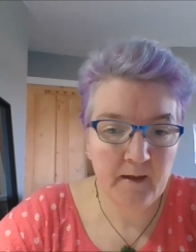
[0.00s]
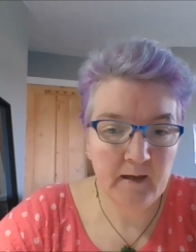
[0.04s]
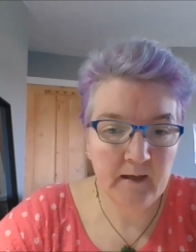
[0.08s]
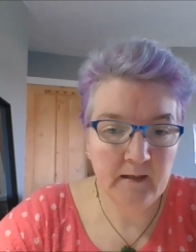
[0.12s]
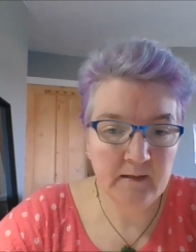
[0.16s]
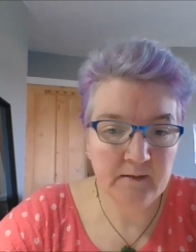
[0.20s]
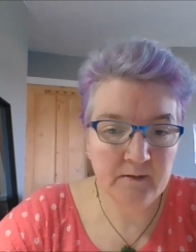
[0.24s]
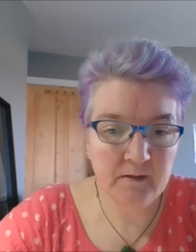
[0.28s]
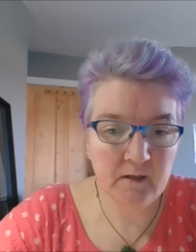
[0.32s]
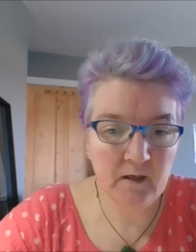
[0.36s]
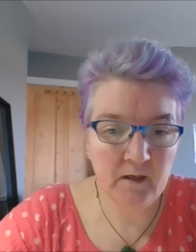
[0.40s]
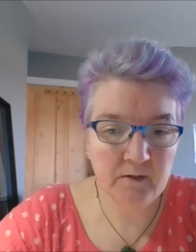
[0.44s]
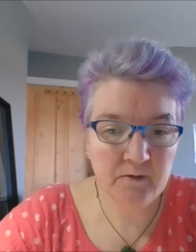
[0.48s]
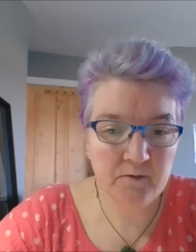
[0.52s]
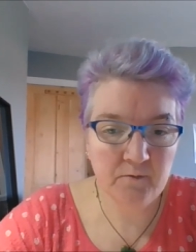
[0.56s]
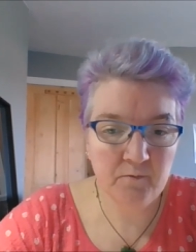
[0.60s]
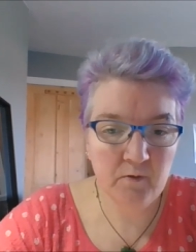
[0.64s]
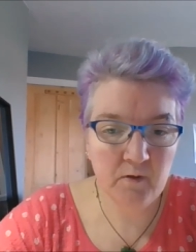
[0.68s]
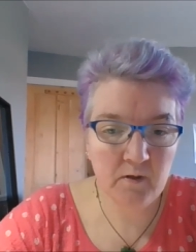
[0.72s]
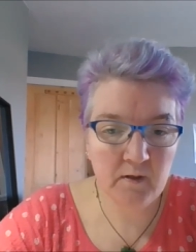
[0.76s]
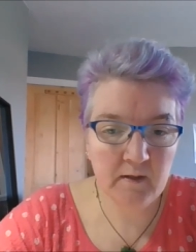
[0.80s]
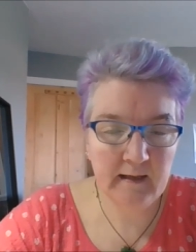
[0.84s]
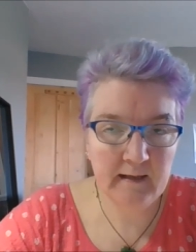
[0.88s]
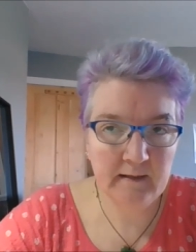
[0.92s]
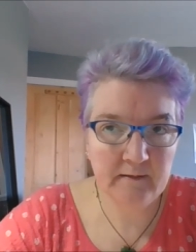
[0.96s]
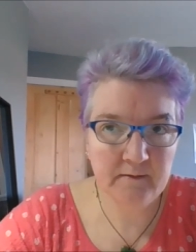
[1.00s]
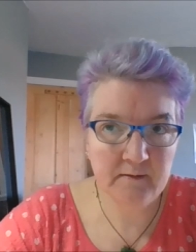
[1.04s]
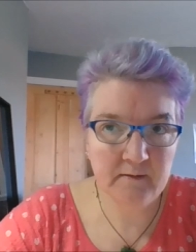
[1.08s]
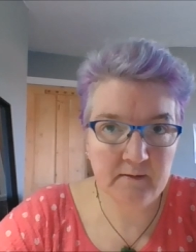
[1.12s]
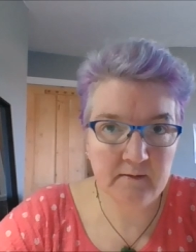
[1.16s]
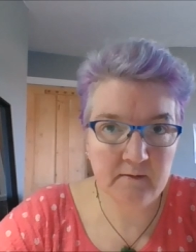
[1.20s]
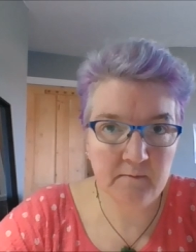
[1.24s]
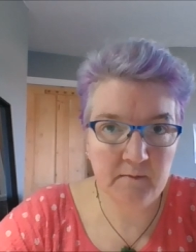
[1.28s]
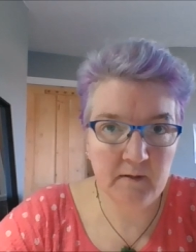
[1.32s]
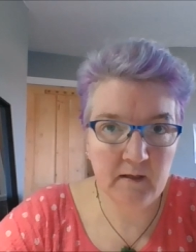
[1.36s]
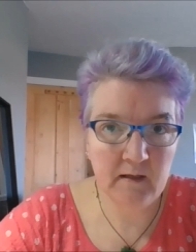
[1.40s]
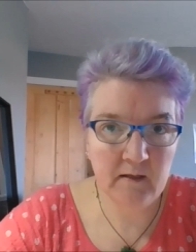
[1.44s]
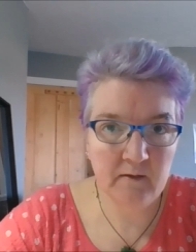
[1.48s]
is going to work out at
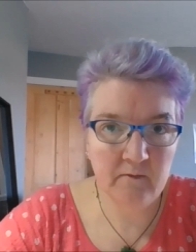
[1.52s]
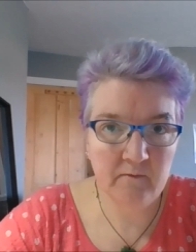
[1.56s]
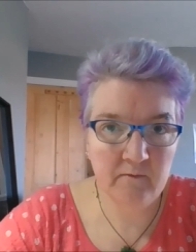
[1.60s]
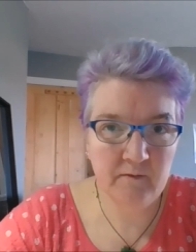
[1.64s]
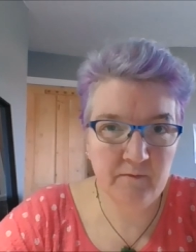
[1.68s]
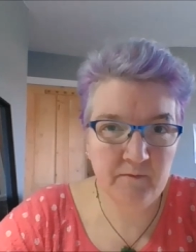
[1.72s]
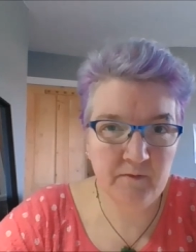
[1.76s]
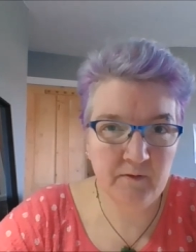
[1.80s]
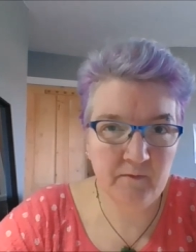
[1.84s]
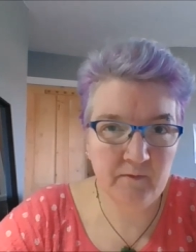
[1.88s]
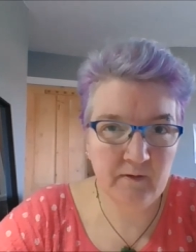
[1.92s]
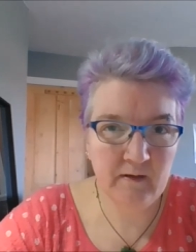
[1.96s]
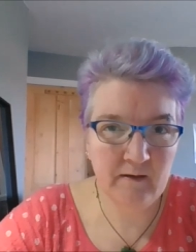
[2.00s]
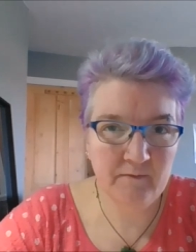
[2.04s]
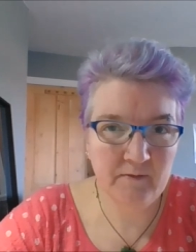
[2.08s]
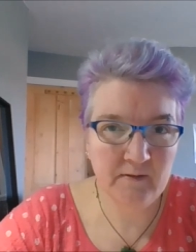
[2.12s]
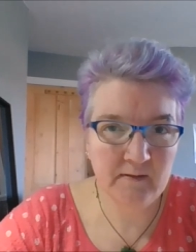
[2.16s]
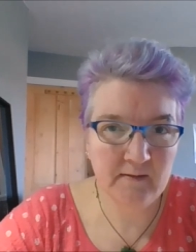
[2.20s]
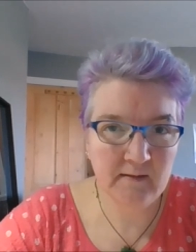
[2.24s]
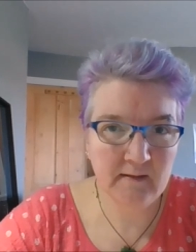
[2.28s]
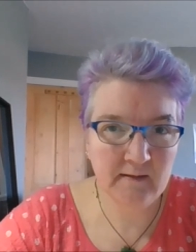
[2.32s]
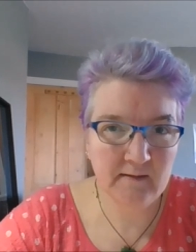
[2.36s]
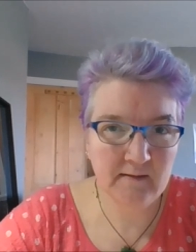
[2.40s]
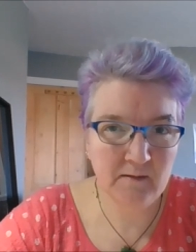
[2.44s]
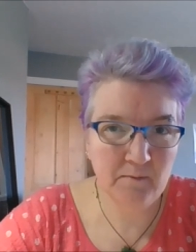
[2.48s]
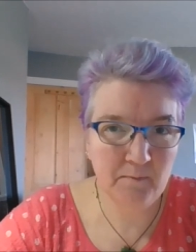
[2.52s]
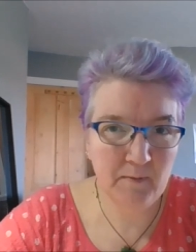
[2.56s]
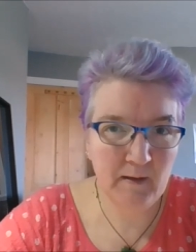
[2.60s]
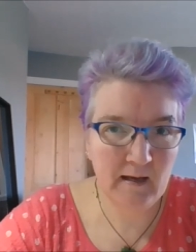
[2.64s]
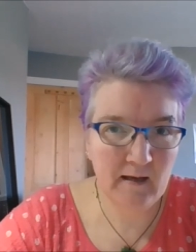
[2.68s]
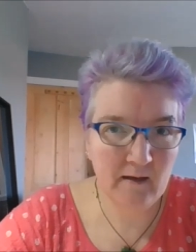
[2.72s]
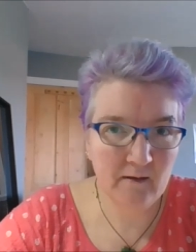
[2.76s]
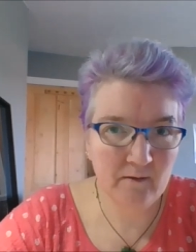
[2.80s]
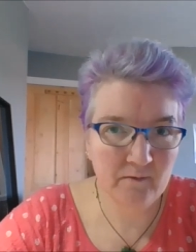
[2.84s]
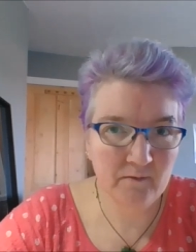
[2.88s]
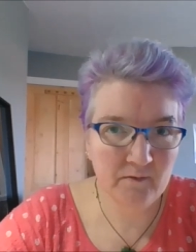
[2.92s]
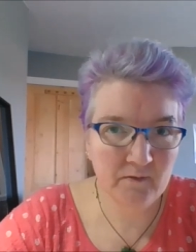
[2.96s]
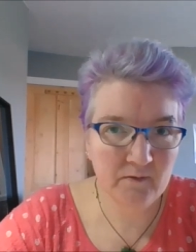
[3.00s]
something like 55 to 60
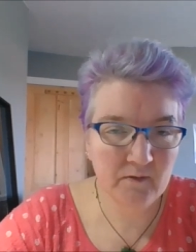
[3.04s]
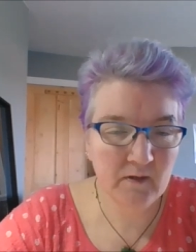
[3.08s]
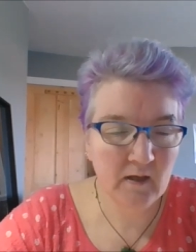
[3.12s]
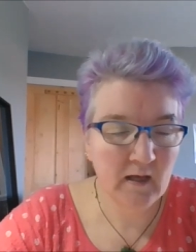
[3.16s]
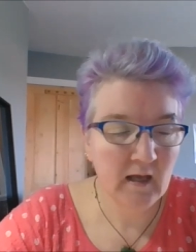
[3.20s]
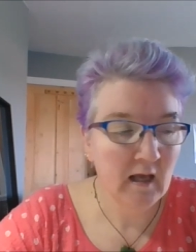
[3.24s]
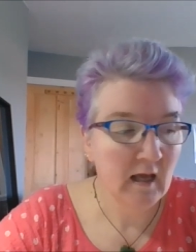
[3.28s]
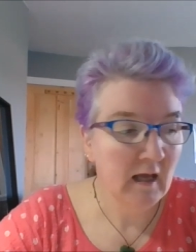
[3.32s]
pounds.